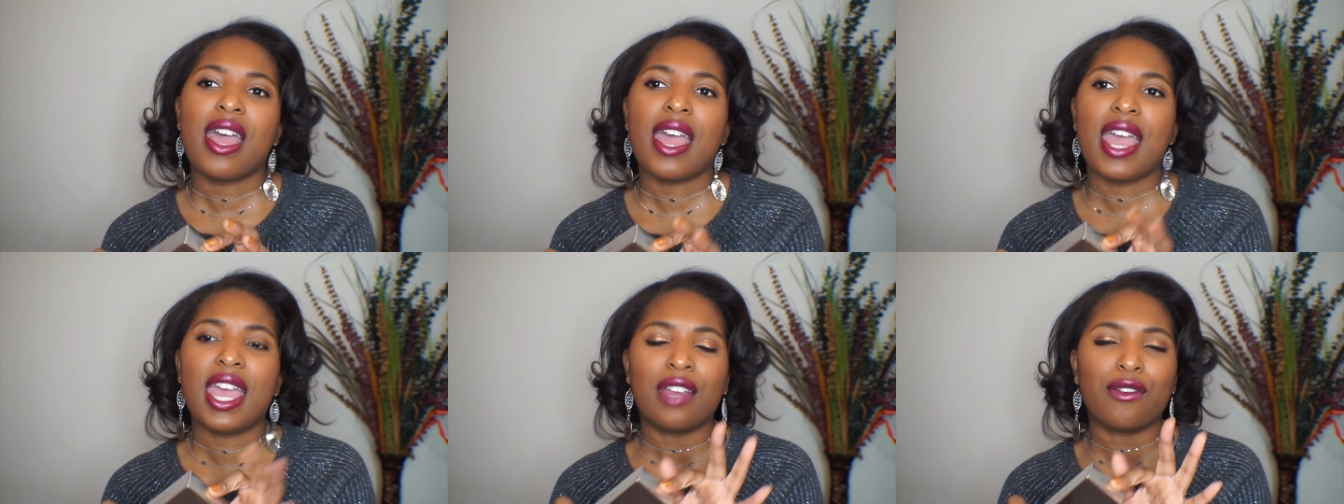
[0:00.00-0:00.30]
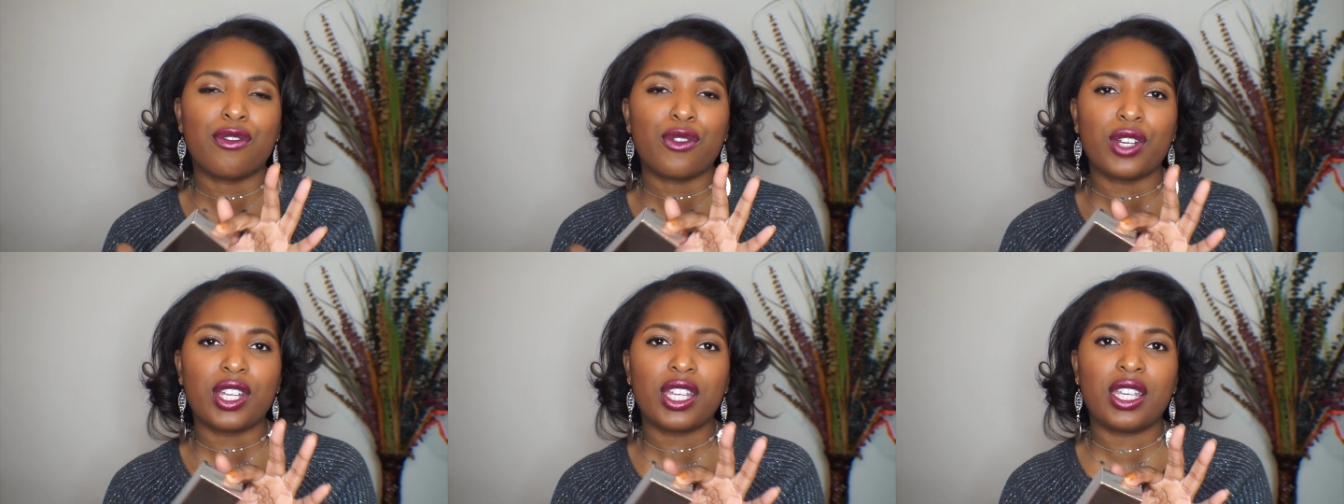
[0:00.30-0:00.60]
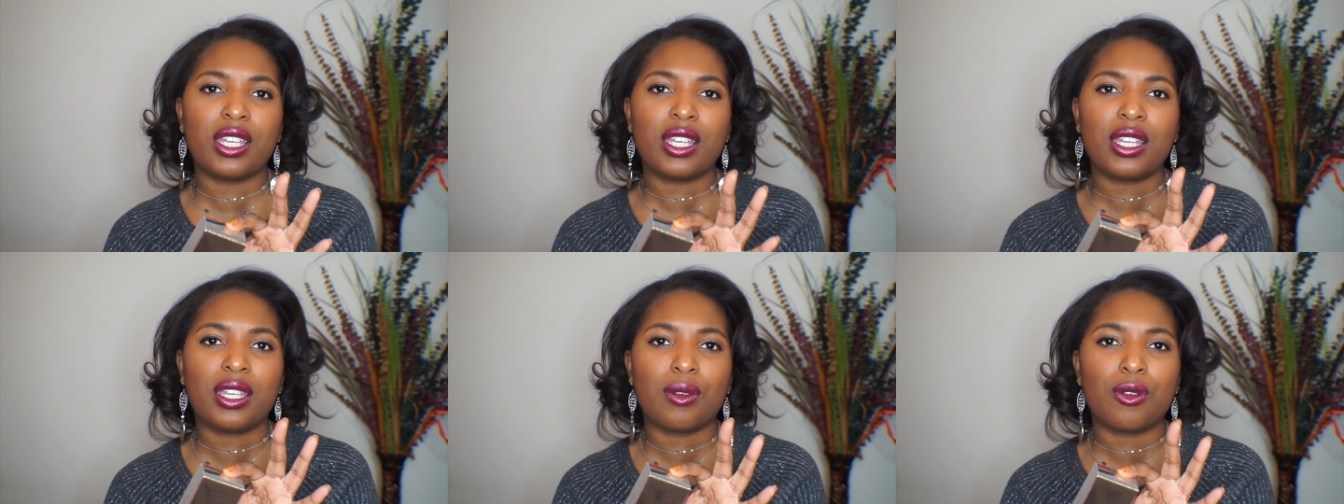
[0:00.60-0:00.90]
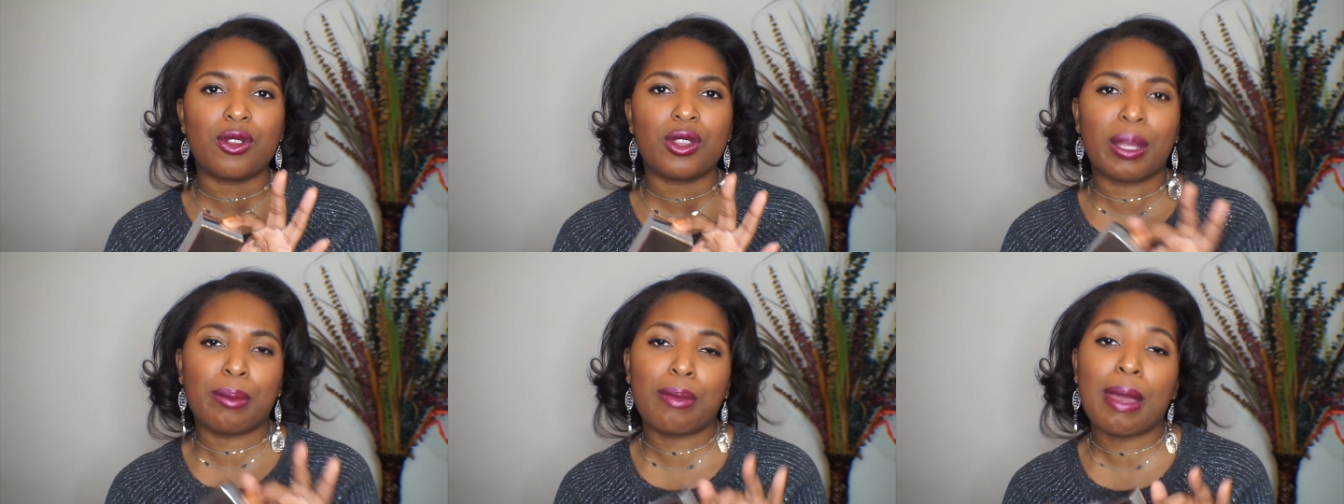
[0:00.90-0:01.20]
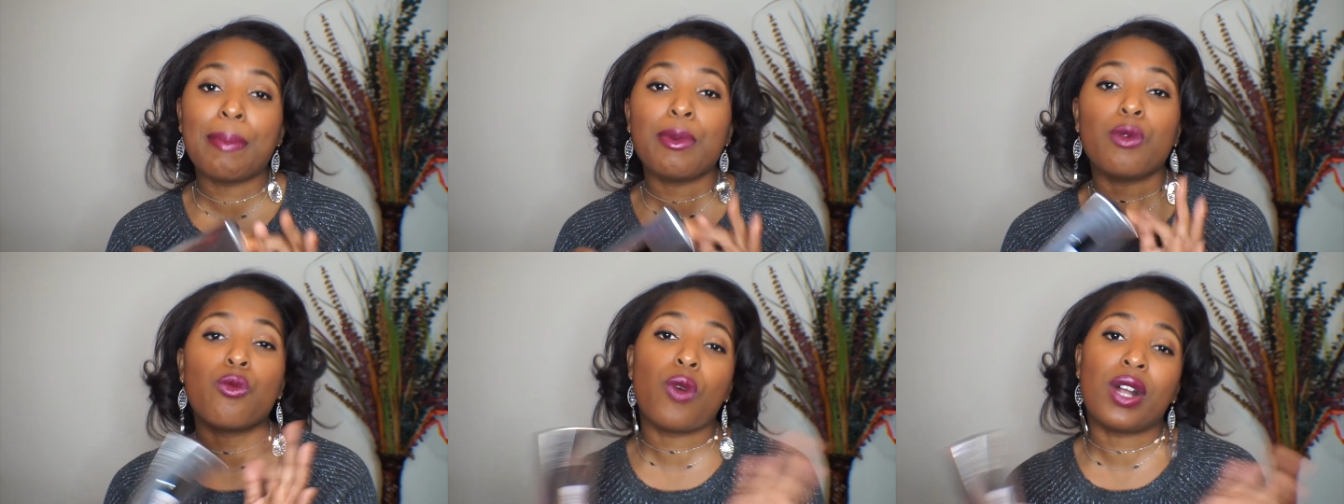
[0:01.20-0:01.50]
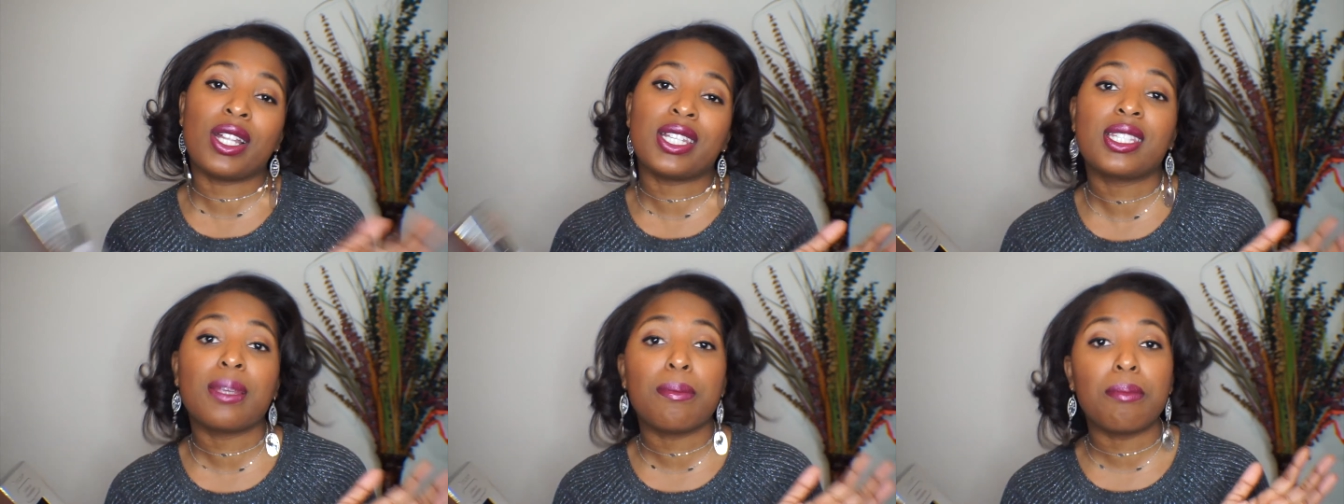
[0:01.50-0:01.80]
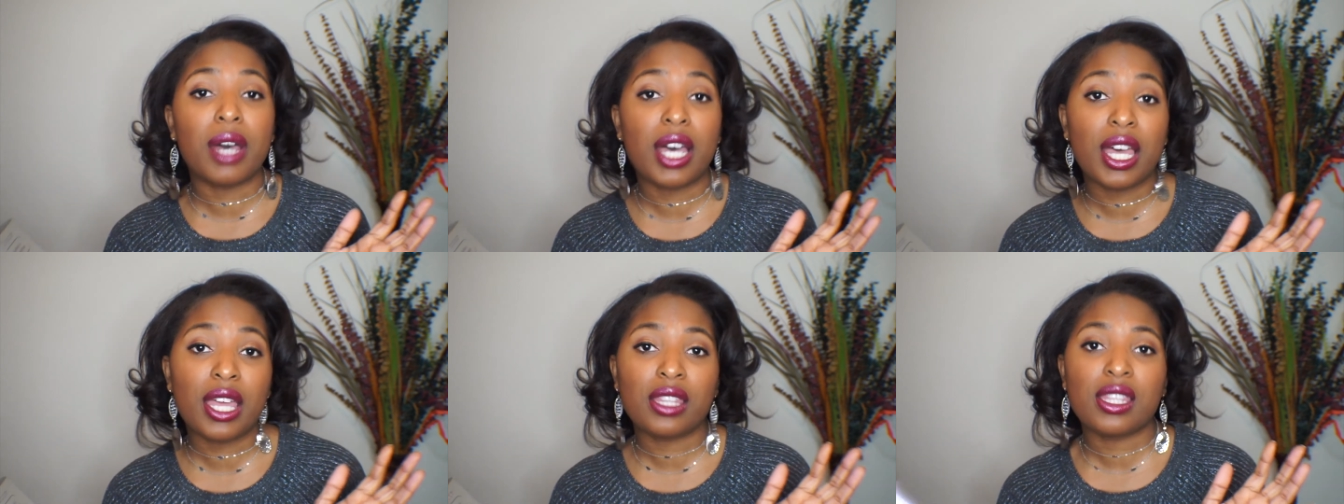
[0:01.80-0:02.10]
every, like maybe once a
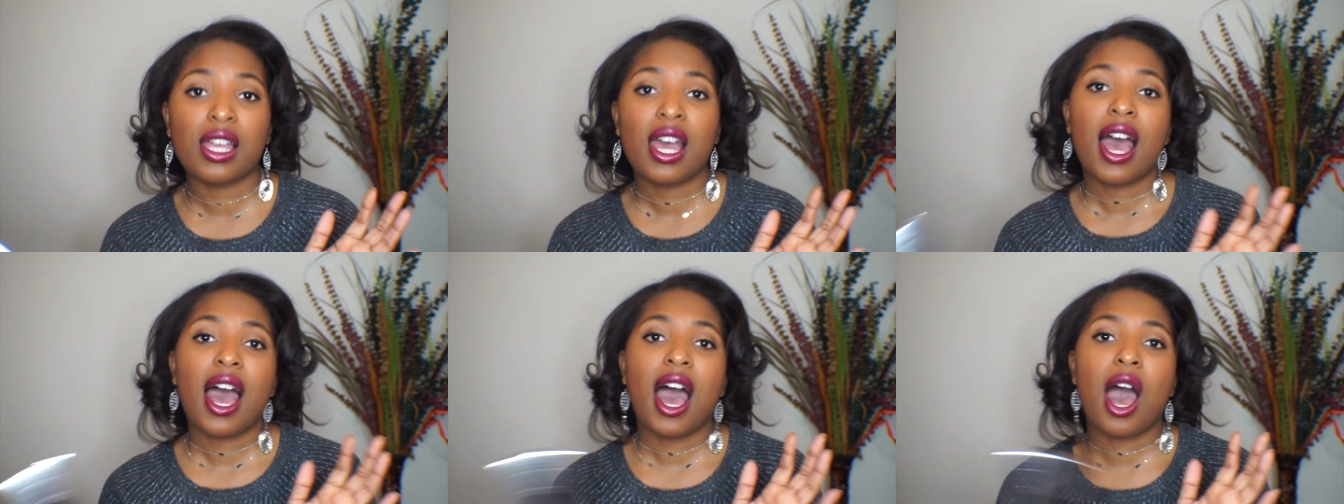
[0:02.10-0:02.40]
month,